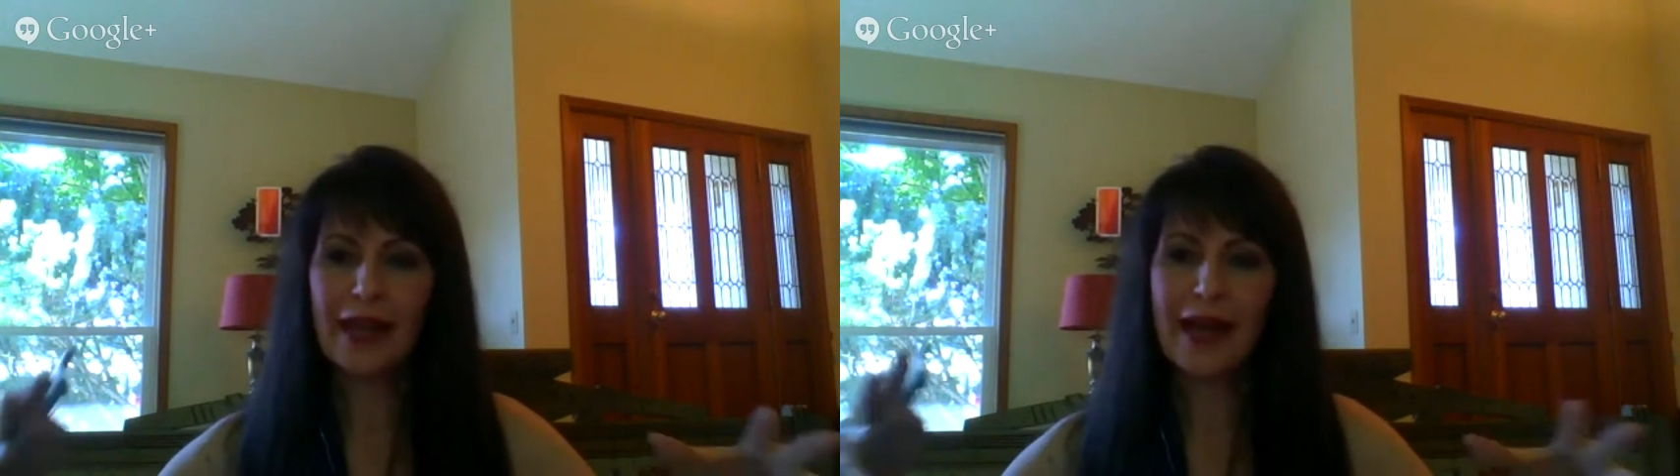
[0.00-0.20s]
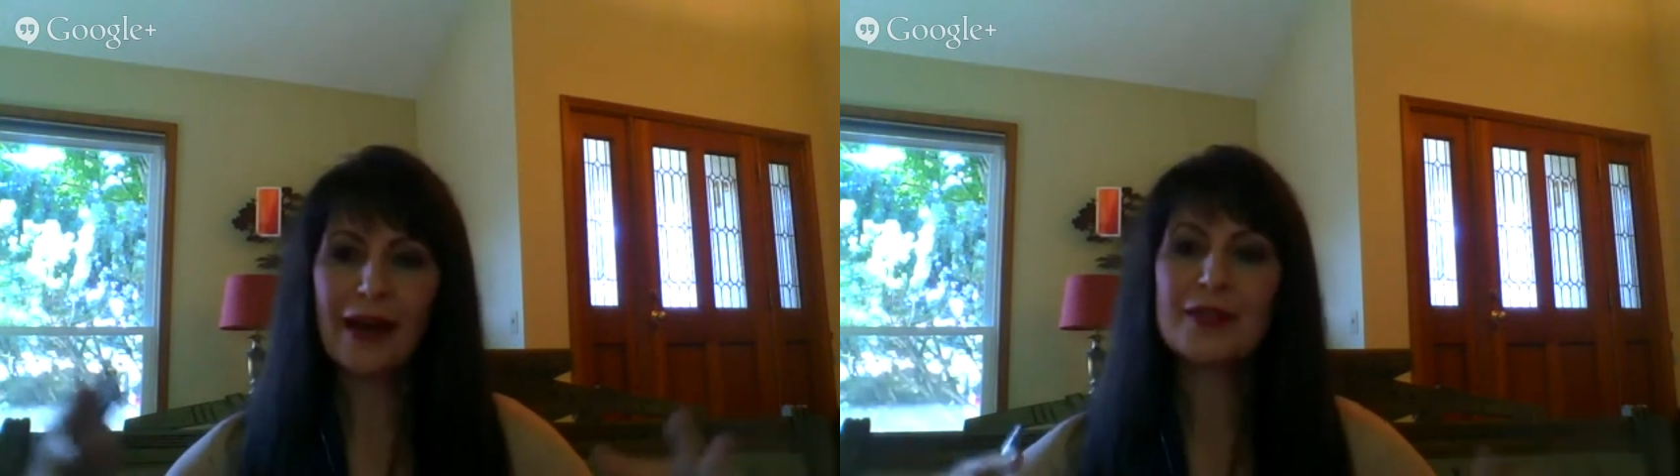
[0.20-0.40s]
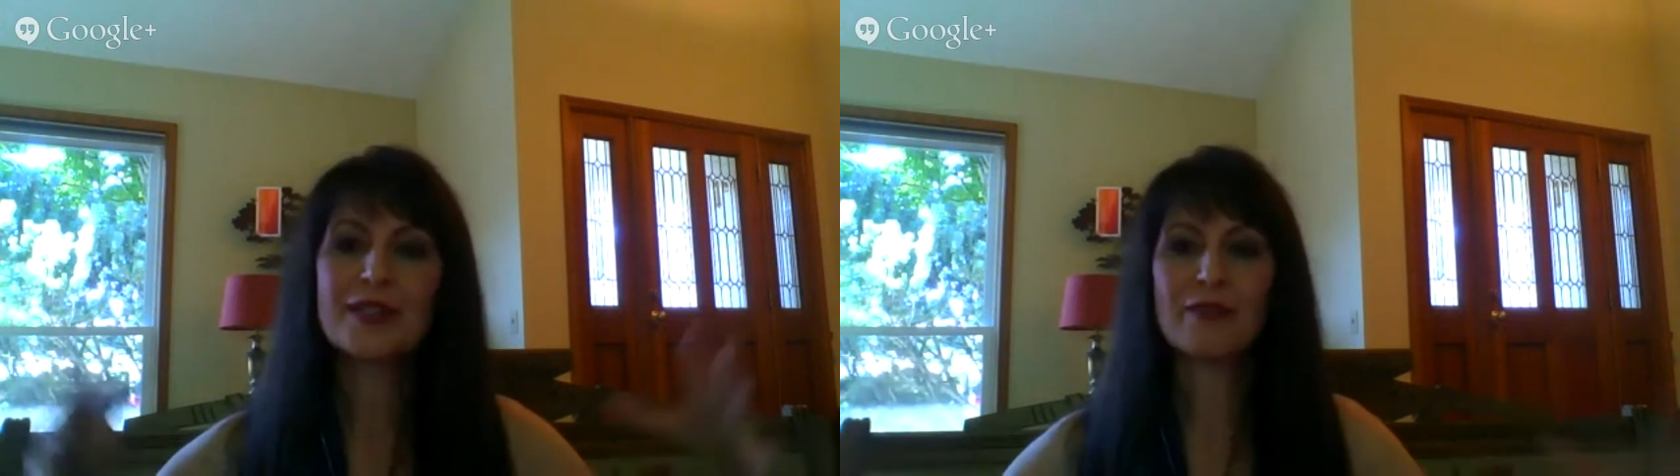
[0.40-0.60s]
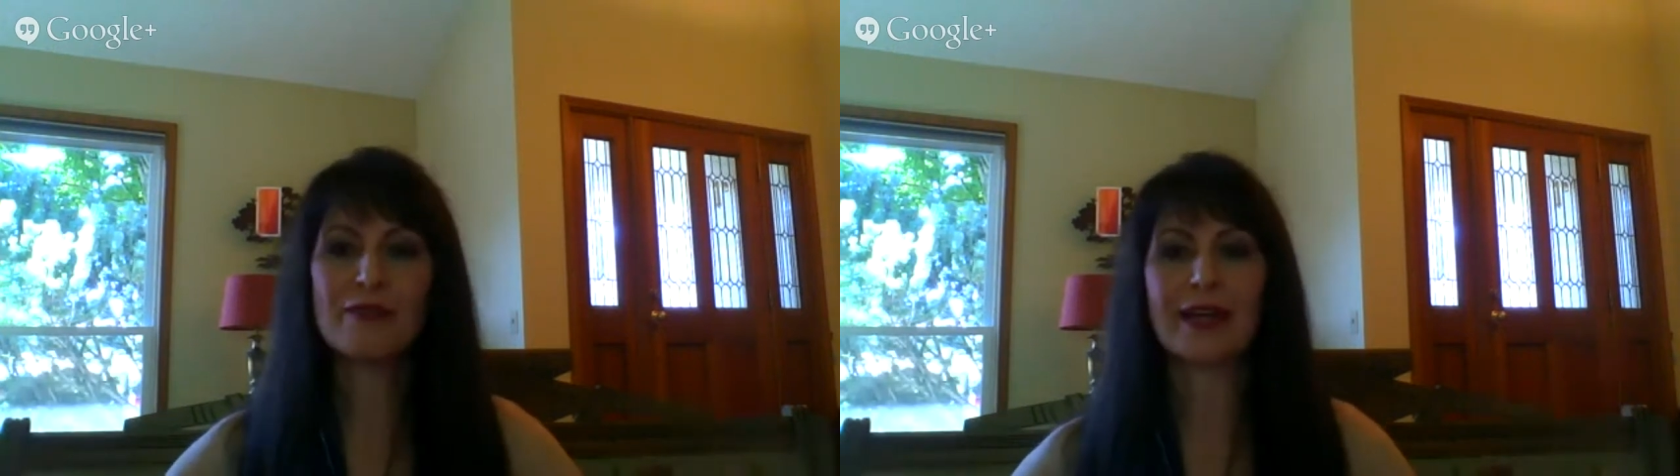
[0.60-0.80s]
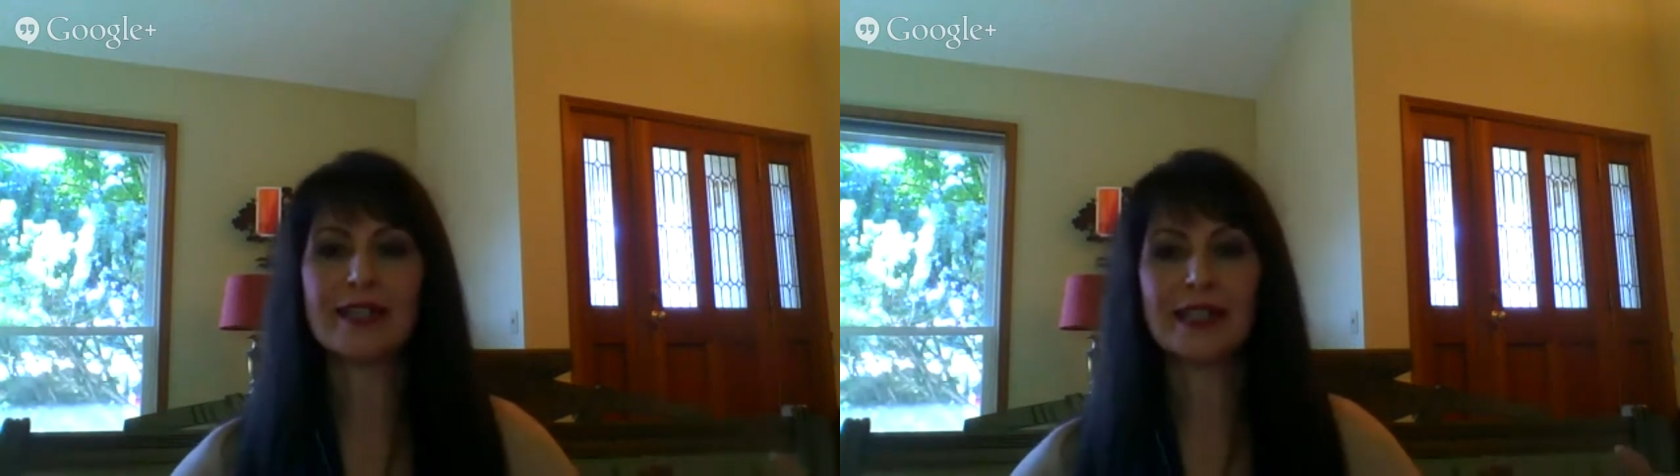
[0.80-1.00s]
how this is
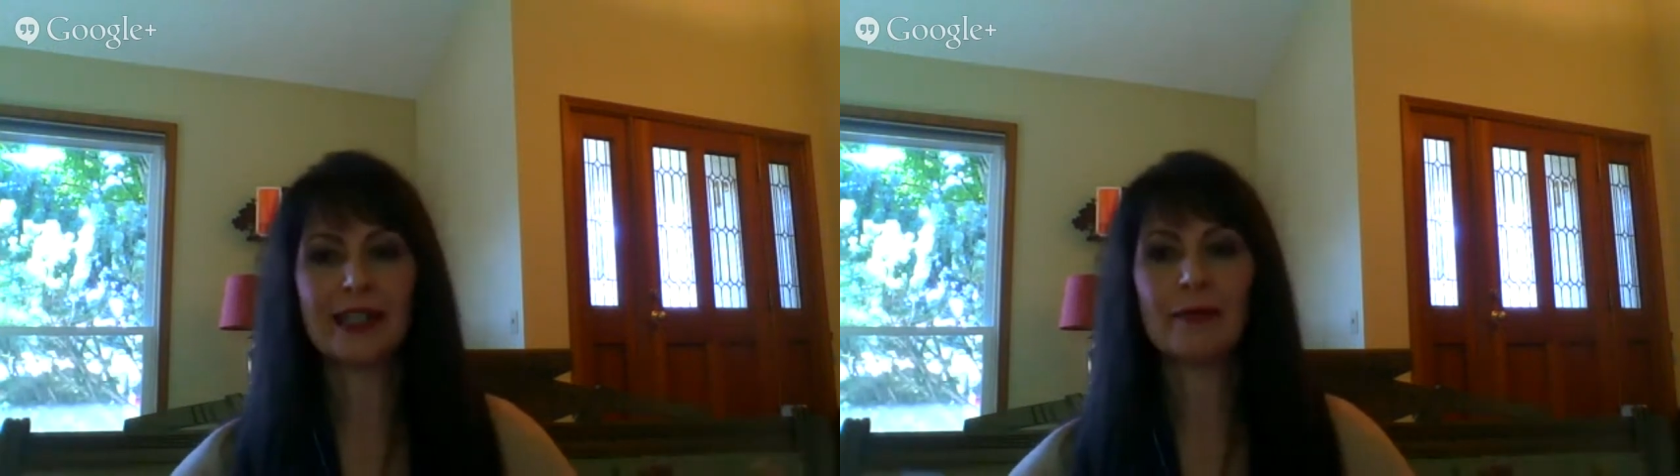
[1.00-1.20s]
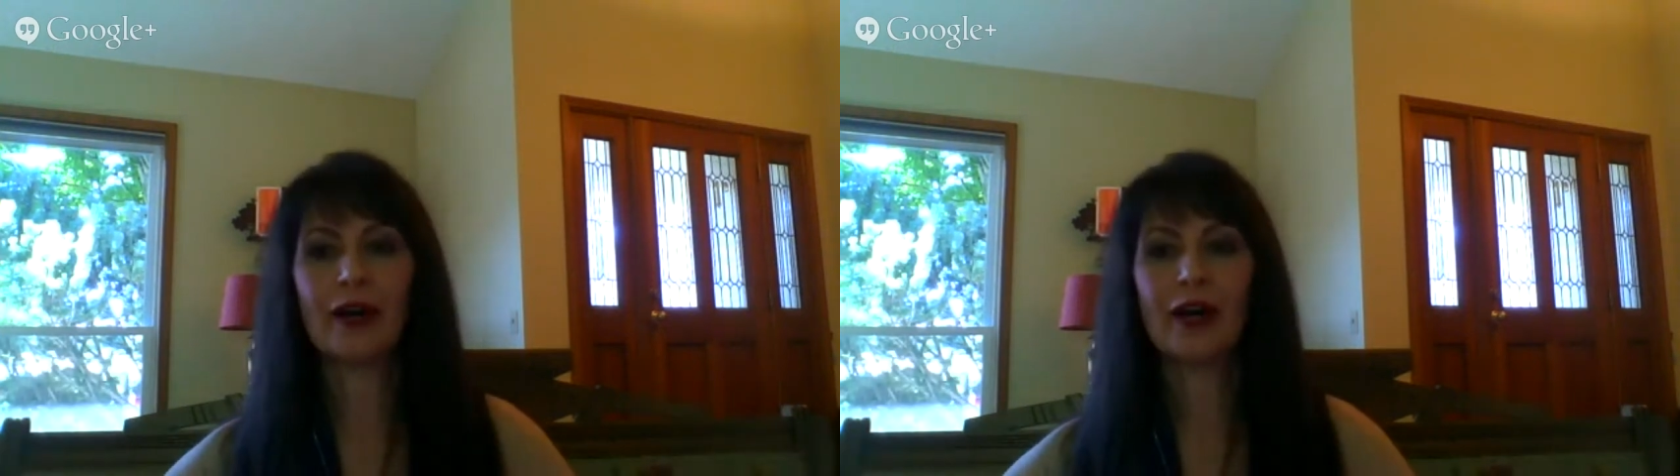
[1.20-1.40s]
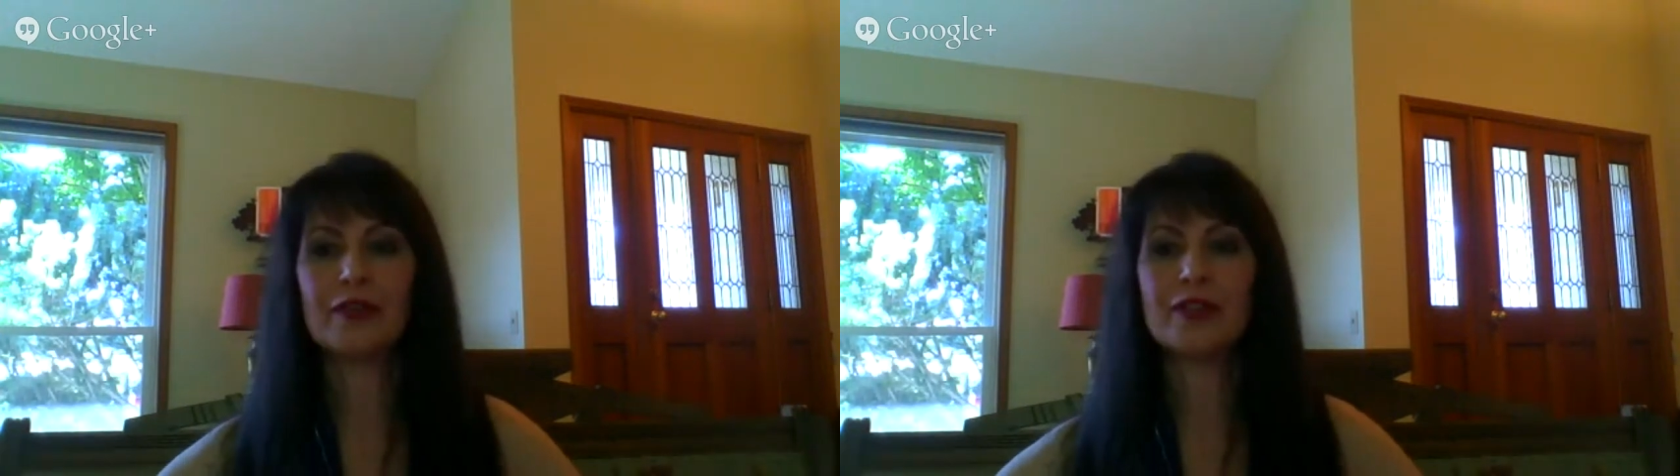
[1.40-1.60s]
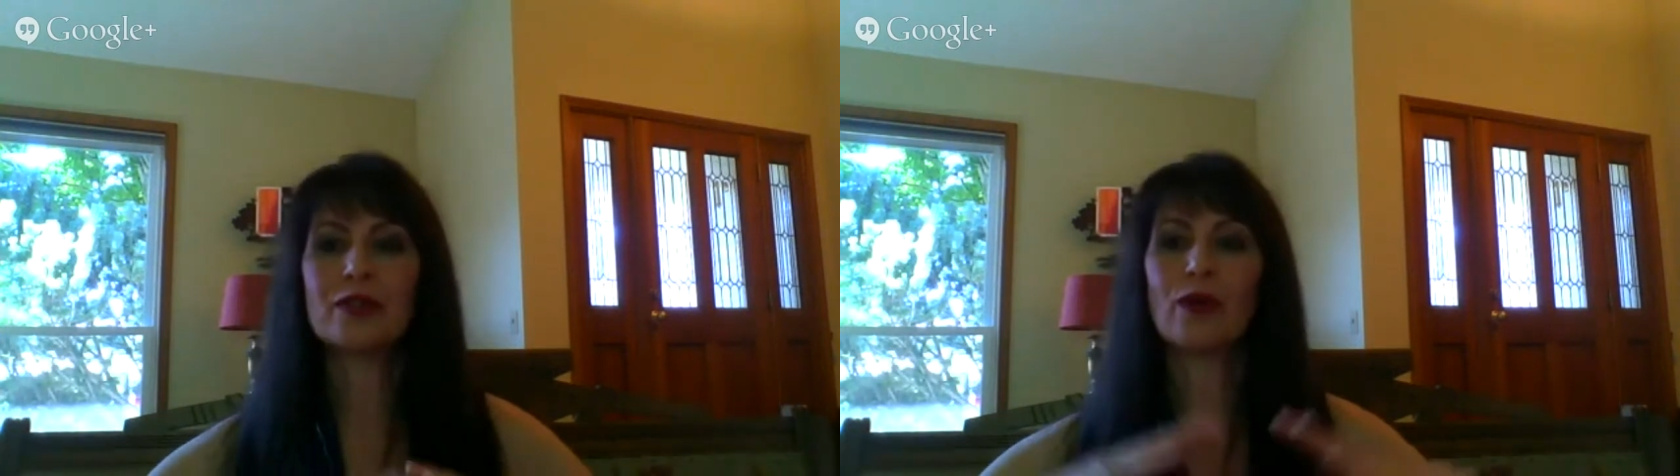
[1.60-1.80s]
affecting them on this